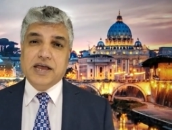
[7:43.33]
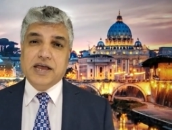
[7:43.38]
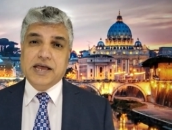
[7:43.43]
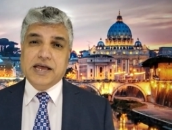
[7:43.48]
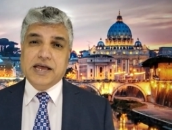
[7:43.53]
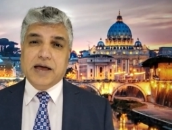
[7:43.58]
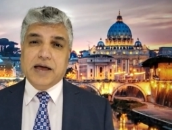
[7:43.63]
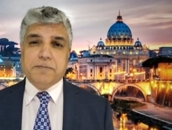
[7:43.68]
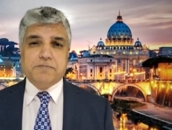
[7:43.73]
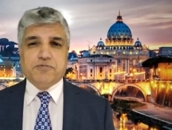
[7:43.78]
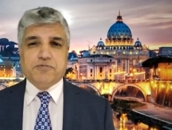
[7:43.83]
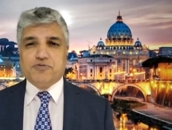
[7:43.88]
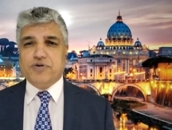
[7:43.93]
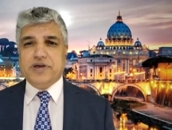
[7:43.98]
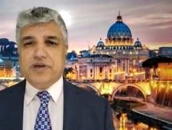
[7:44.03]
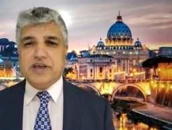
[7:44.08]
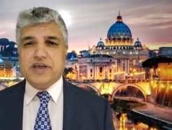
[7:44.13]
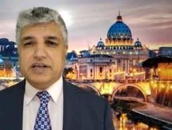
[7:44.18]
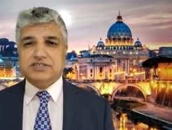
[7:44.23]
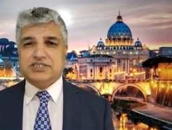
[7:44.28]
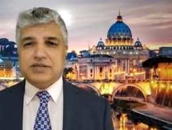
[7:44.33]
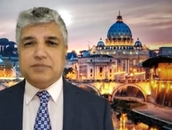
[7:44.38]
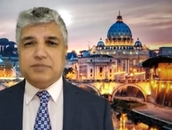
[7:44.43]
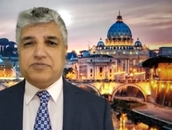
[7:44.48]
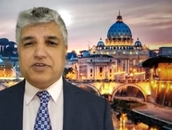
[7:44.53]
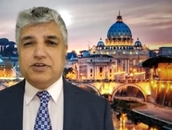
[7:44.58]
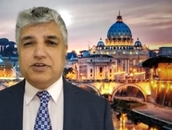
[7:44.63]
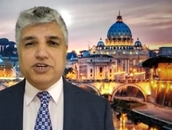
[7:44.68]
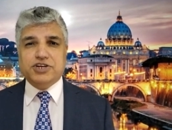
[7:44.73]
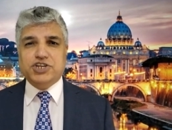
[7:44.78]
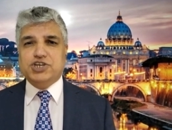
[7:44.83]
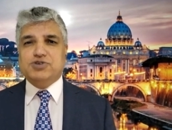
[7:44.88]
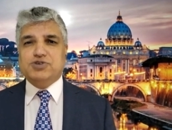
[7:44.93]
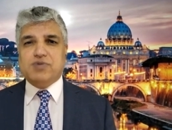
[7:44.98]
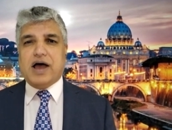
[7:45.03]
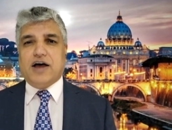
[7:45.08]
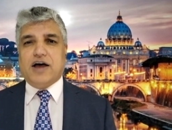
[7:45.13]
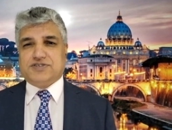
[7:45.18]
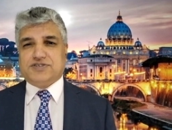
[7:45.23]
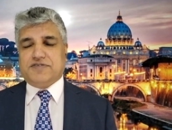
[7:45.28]
uh, bringing something new
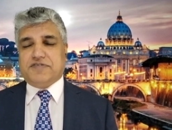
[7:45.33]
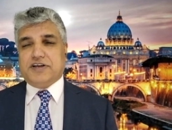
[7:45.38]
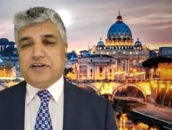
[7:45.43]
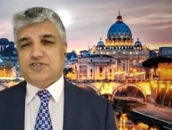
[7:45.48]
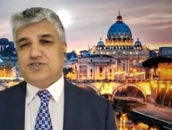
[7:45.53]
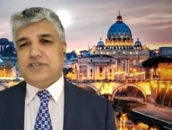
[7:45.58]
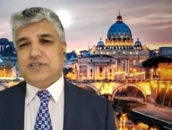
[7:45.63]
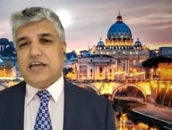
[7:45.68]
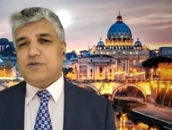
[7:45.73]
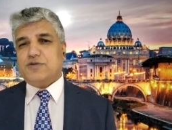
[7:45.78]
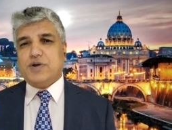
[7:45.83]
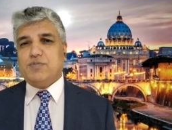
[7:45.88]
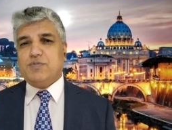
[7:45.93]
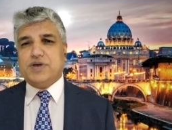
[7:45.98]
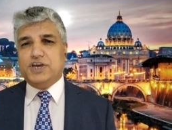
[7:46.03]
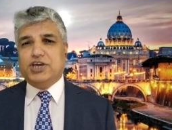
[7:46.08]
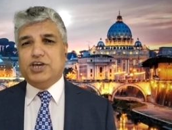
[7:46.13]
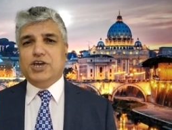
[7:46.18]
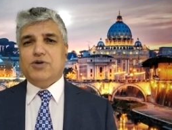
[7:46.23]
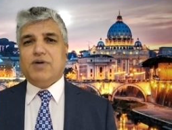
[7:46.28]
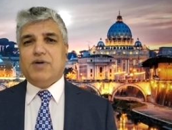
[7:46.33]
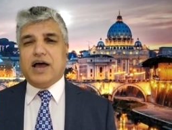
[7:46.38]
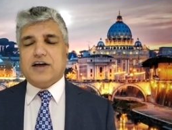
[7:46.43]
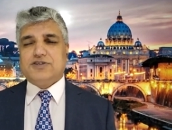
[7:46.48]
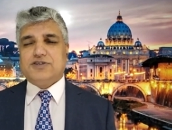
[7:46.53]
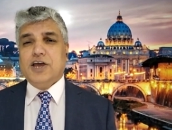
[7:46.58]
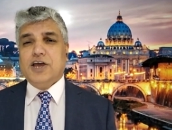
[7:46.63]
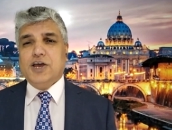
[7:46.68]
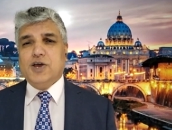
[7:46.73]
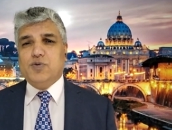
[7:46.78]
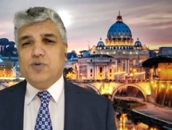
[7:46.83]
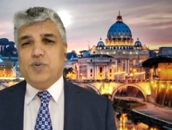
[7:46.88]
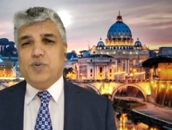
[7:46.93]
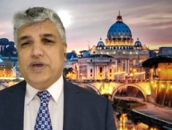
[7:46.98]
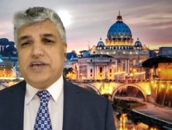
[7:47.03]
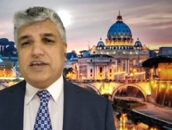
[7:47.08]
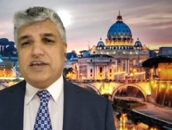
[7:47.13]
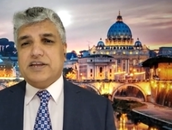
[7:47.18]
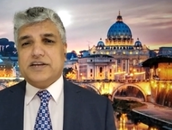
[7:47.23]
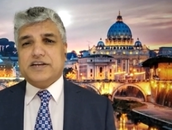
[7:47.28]
out of us, so that when we go out,
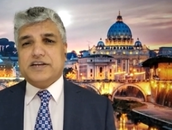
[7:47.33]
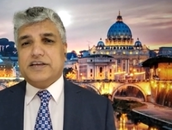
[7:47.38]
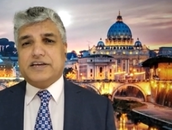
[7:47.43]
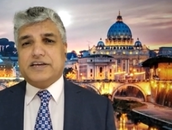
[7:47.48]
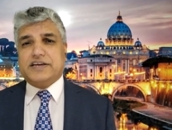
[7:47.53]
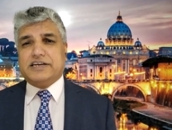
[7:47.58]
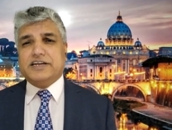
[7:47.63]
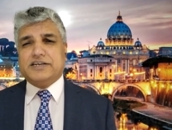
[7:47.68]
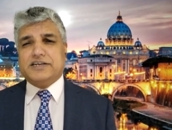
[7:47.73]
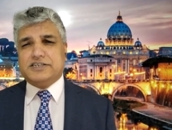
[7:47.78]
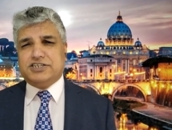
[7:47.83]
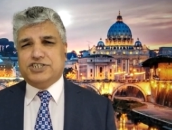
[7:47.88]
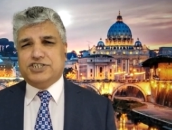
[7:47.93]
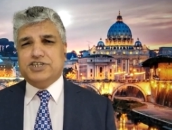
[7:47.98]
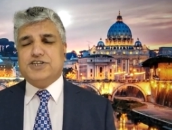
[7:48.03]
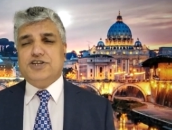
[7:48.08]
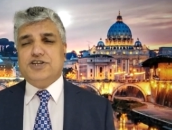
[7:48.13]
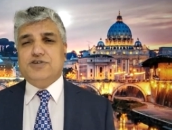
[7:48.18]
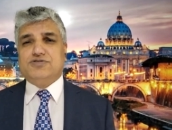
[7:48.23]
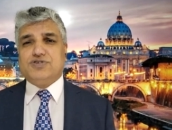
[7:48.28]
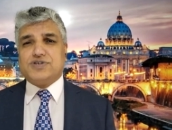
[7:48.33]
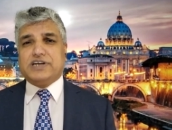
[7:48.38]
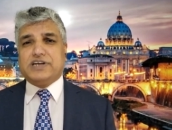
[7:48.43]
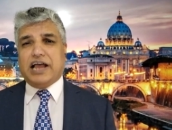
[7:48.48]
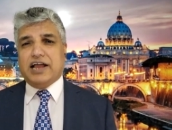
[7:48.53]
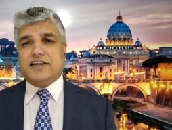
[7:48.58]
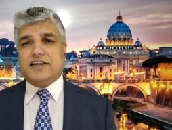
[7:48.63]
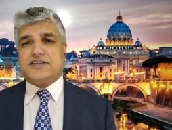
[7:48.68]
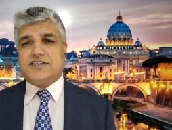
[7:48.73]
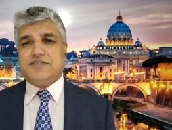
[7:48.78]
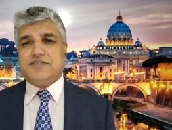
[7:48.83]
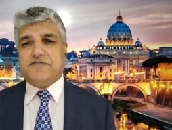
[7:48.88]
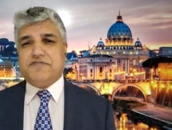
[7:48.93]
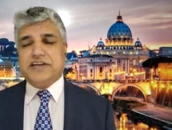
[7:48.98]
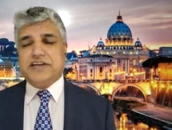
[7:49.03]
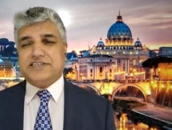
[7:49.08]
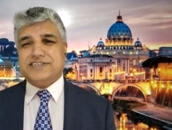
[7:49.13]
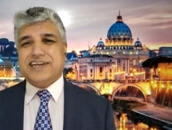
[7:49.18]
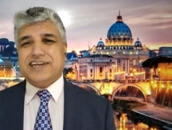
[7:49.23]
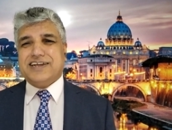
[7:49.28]
we can continue to
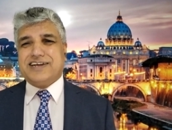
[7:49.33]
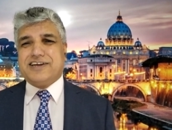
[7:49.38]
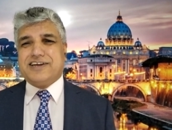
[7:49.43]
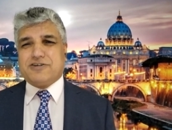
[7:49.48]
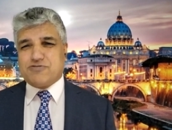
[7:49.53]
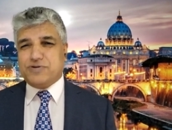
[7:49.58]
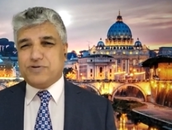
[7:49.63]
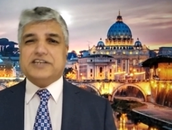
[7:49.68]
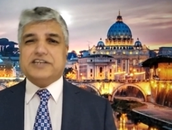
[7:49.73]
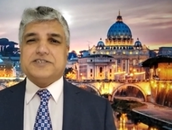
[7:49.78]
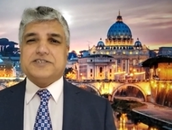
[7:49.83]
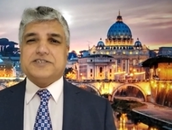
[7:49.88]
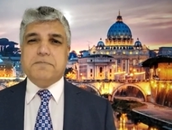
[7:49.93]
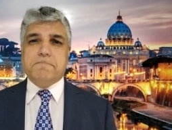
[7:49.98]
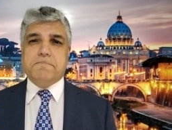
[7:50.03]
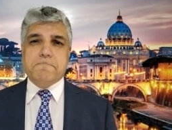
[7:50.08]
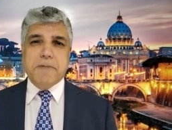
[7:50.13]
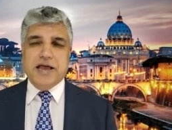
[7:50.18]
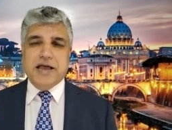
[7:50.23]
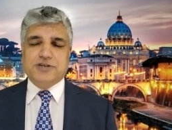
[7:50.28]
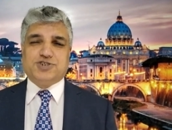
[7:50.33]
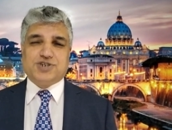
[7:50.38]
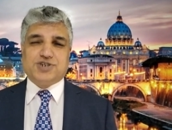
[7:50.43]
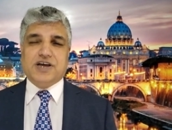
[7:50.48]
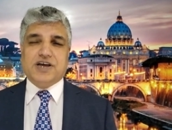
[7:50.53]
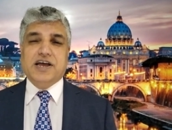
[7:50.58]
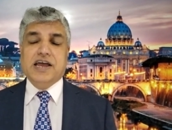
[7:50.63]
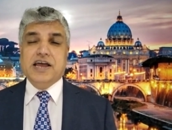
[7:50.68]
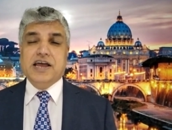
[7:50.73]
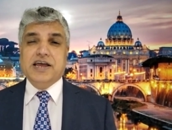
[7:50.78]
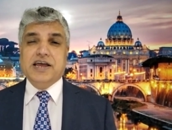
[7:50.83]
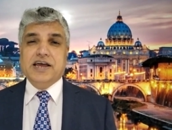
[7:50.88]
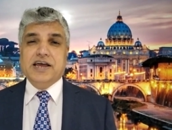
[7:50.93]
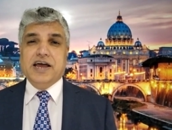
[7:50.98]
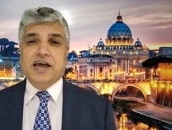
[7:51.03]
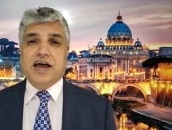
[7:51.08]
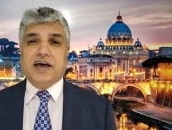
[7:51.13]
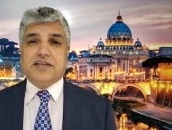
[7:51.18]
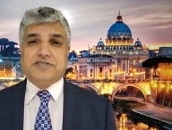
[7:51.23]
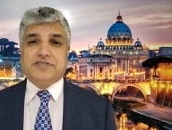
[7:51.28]
cultivate in a greater measure
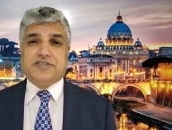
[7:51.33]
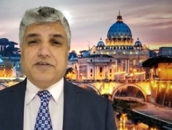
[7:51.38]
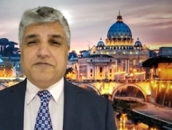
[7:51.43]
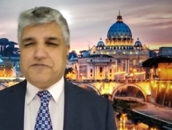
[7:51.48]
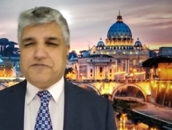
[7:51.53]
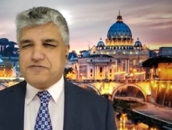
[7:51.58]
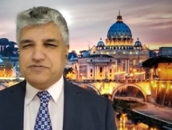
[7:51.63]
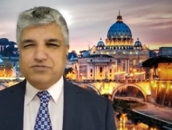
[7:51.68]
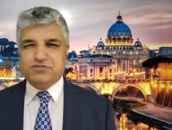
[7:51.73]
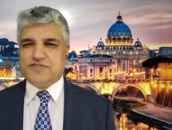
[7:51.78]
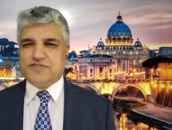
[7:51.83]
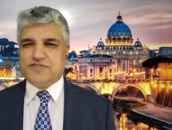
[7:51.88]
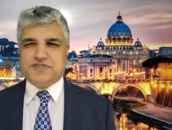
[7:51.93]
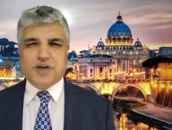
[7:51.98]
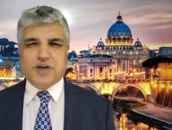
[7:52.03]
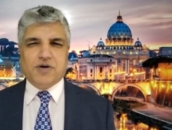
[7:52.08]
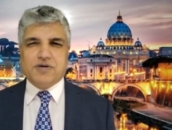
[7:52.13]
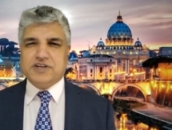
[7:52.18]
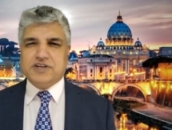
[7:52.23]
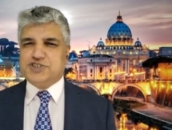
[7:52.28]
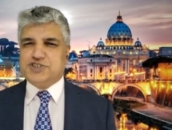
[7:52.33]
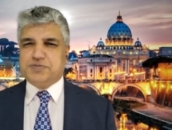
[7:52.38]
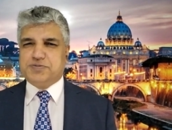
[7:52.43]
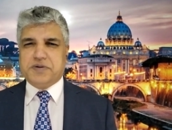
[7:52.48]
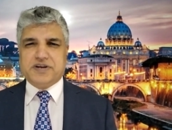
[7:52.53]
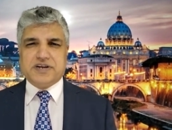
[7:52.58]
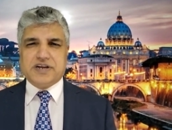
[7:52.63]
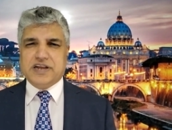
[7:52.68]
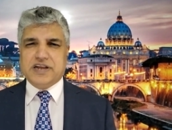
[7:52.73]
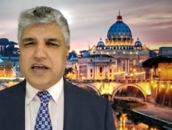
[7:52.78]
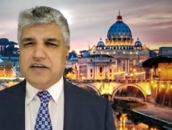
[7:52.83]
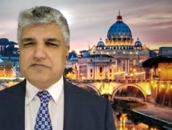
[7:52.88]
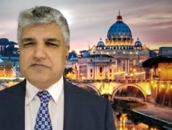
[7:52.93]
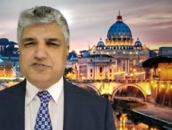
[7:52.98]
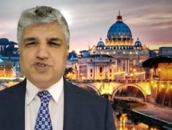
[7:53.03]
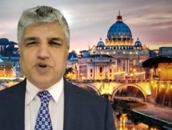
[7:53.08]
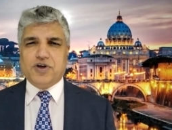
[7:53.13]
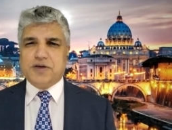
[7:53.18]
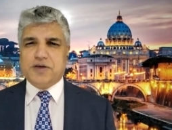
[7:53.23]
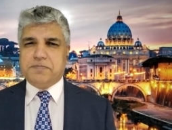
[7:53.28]
uh, the fruit of the Holy Spirit love,
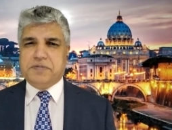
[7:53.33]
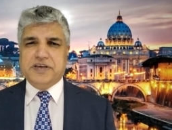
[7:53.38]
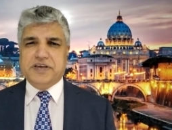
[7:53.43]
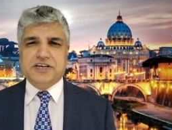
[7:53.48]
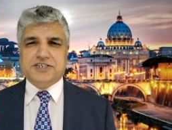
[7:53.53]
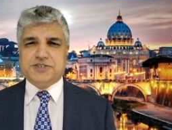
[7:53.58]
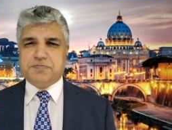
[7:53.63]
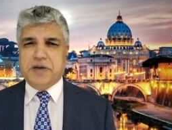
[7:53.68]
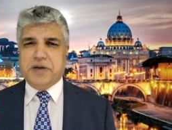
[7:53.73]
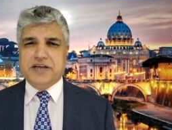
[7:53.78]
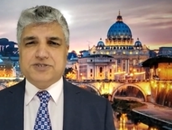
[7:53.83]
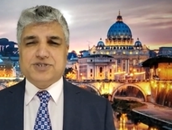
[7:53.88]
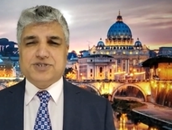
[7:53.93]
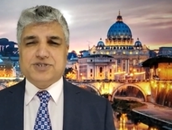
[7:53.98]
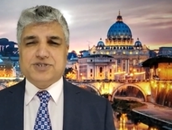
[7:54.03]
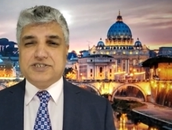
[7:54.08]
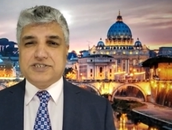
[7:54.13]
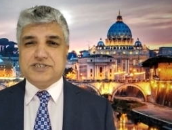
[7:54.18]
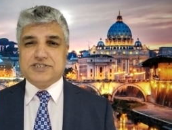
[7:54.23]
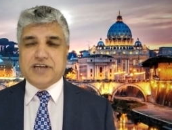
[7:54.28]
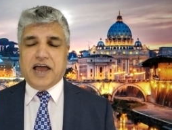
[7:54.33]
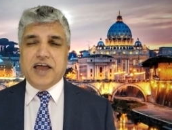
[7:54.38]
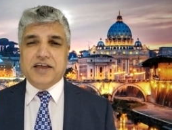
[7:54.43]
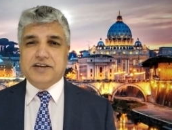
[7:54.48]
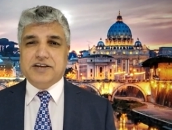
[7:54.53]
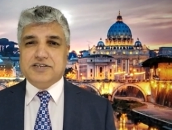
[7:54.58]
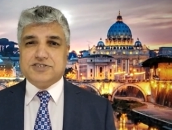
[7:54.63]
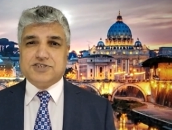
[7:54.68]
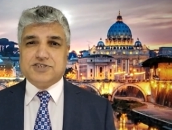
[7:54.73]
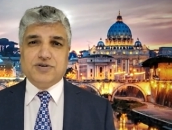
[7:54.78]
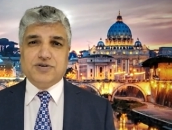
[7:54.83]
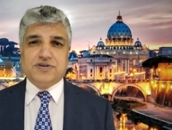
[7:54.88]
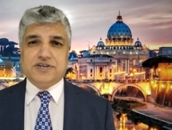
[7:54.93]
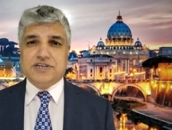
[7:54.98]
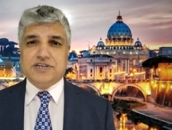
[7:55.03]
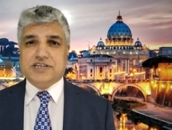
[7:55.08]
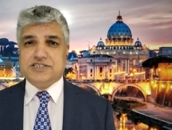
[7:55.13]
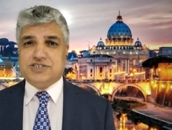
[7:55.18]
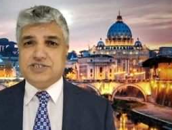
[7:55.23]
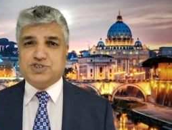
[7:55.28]
joy, peace, patience, kindness,
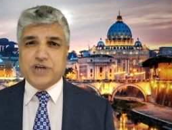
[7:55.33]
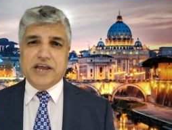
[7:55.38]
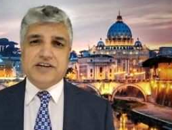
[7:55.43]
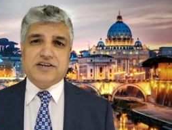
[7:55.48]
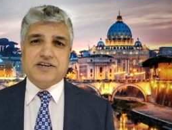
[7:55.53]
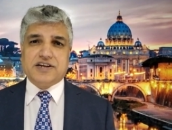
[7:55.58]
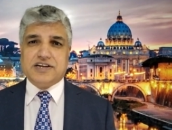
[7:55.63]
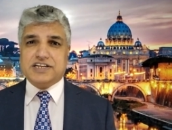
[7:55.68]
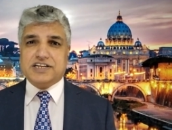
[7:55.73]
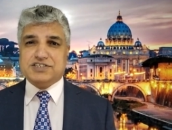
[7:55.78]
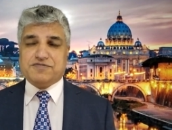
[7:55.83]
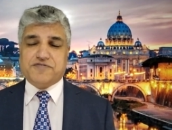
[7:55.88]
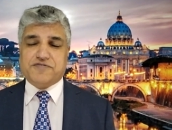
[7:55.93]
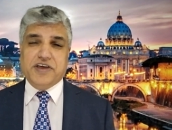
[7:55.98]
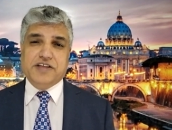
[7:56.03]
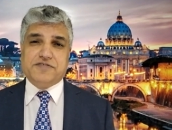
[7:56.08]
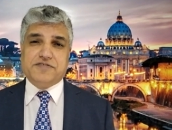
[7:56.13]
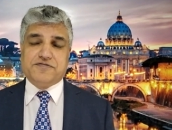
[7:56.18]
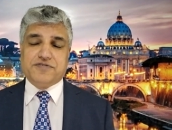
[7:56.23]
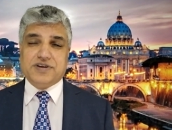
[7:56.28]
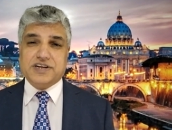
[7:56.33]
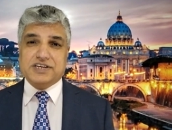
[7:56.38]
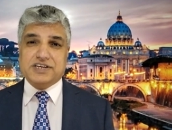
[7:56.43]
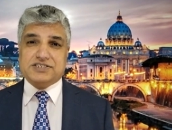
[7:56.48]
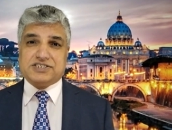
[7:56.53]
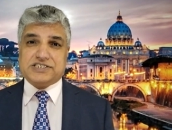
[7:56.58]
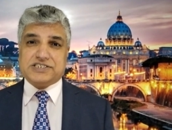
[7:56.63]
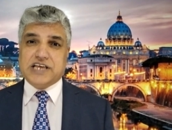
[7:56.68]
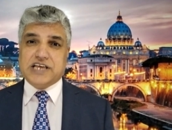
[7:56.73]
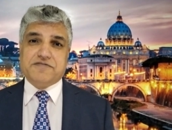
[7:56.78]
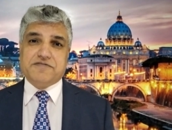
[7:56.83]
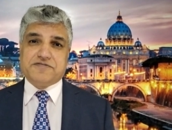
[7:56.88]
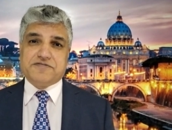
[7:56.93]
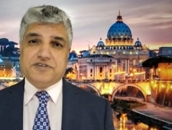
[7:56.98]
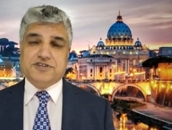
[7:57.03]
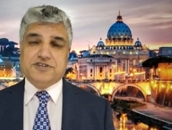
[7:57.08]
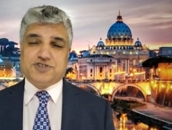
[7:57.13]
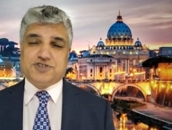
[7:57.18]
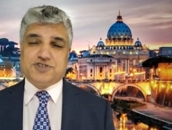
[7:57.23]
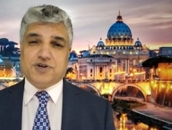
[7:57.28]
goodness, gentleness, faithfulness, self
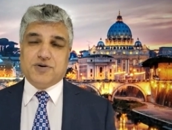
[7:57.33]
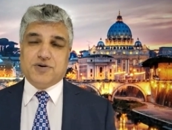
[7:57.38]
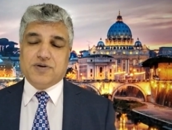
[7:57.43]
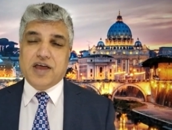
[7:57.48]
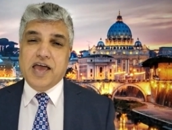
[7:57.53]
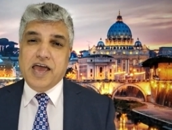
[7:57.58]
control,